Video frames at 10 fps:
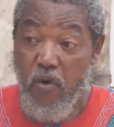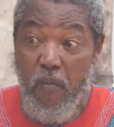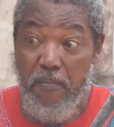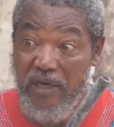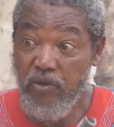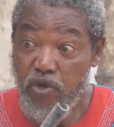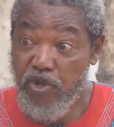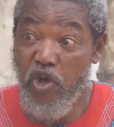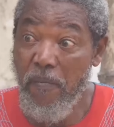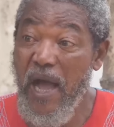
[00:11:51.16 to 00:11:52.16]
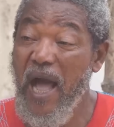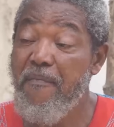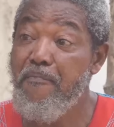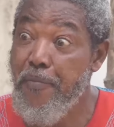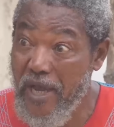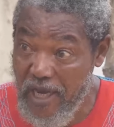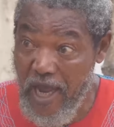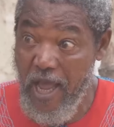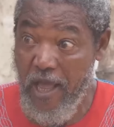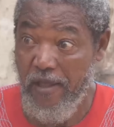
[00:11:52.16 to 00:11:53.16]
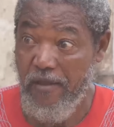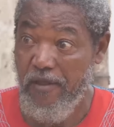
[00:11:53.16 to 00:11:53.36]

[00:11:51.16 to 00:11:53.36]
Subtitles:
Go back to Chioma and beg her.